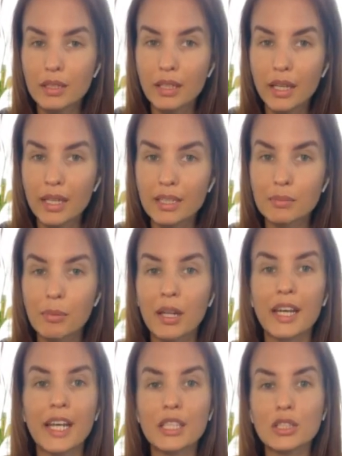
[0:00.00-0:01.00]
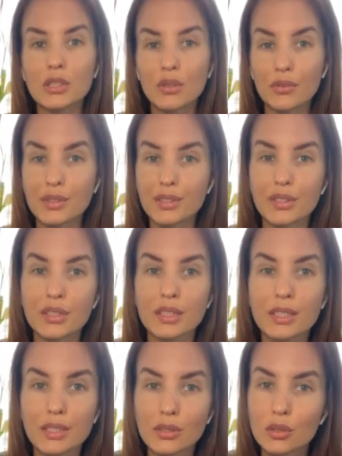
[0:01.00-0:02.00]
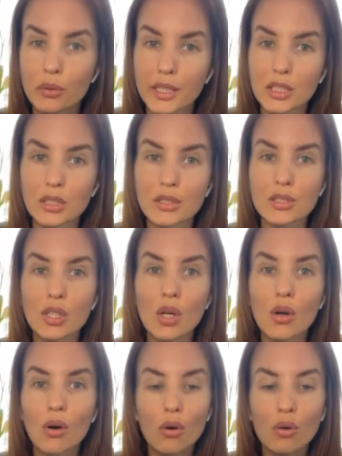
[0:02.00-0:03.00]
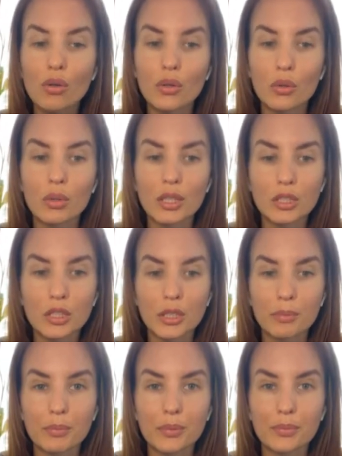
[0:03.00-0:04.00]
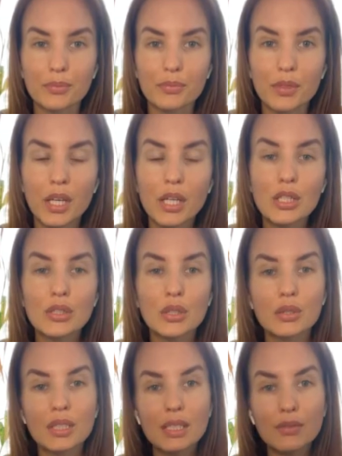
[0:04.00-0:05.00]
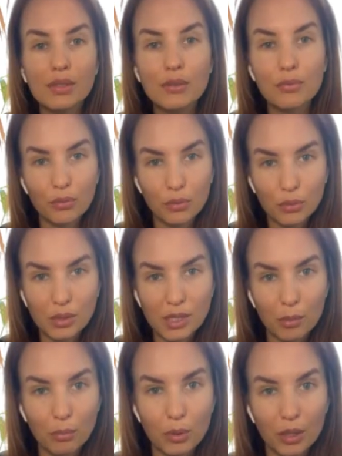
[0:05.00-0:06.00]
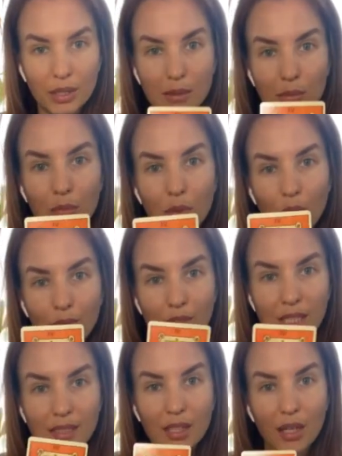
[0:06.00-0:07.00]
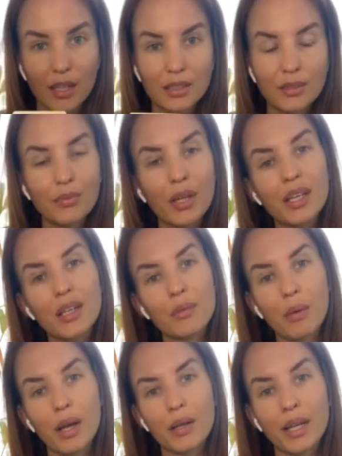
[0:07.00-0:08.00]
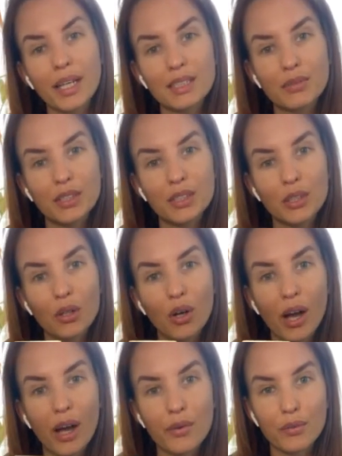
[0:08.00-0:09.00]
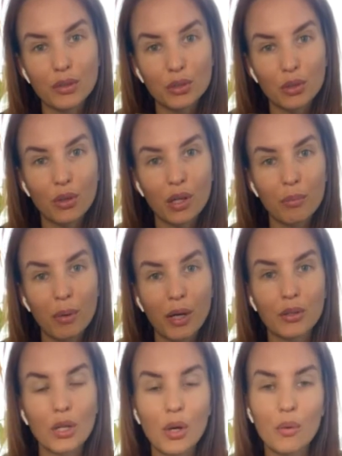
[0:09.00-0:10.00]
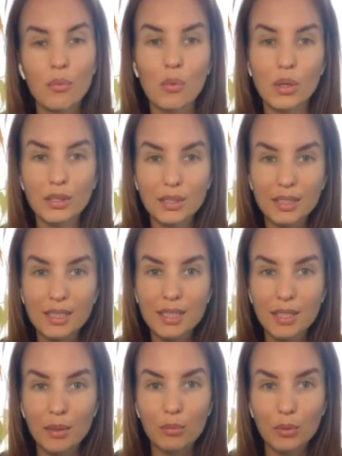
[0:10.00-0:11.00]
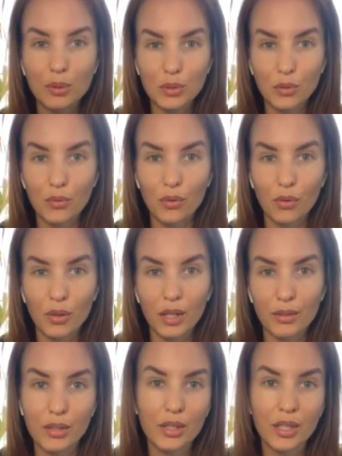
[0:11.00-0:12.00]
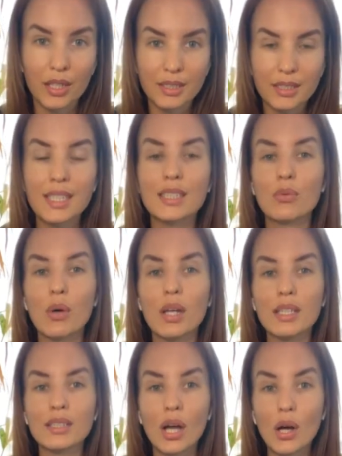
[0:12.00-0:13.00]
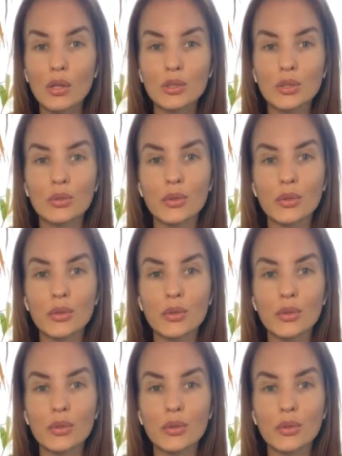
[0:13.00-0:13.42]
explanation of certain situations or rulership. So this was full symbolism of this card, and in my next video I will talk about what are the symbols of all other cards, as well as how do you